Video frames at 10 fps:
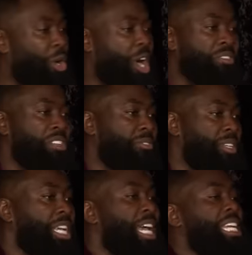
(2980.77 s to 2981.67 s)
Don't ask for
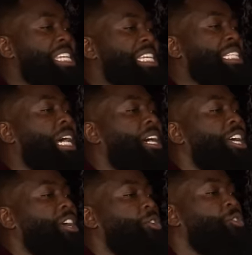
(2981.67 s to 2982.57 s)
nothing. Anita
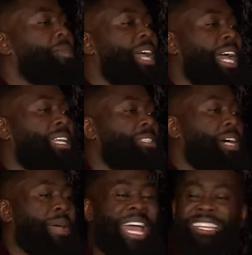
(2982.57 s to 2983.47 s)
call me at any
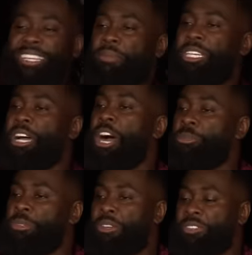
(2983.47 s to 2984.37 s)
time. Anytime Anita
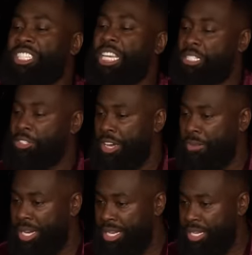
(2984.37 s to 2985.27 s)
asks me something, she gets it straight
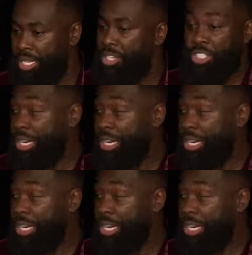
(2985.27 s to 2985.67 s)
away. Because